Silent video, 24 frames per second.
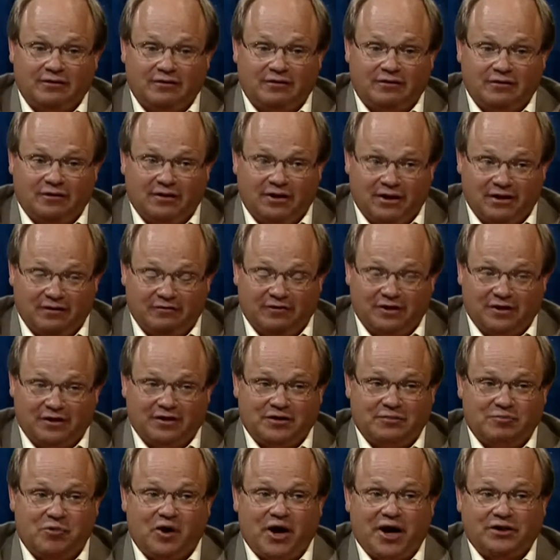to give
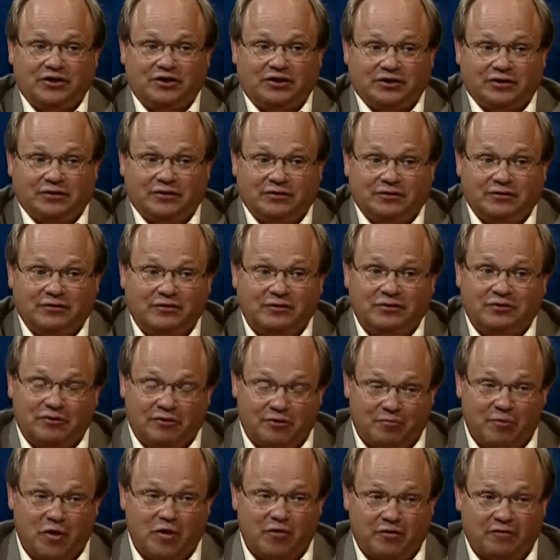expression to
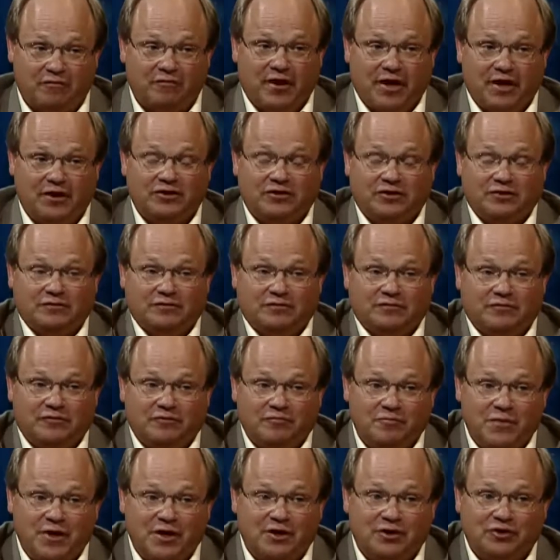their motivation for
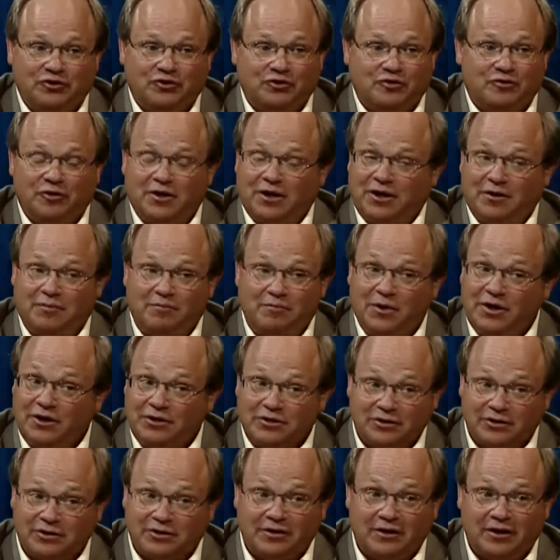ministry and
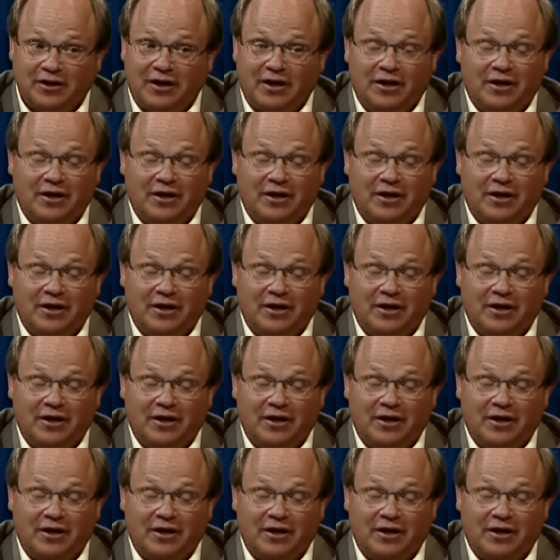mission.